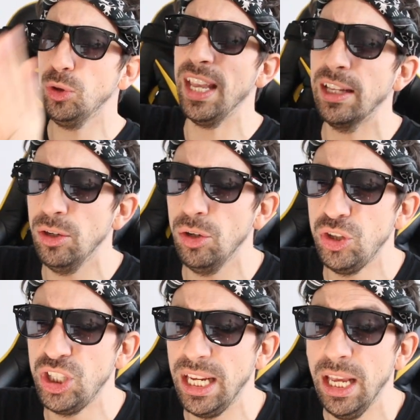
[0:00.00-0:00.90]

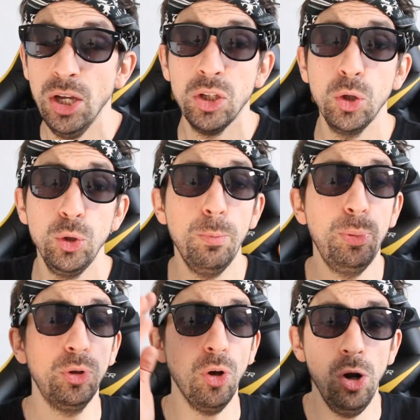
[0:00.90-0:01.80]
technology. So you
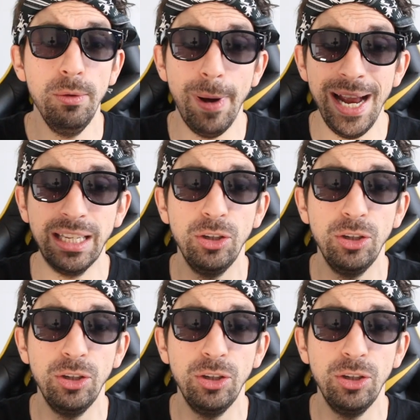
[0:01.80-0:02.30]
put old bike,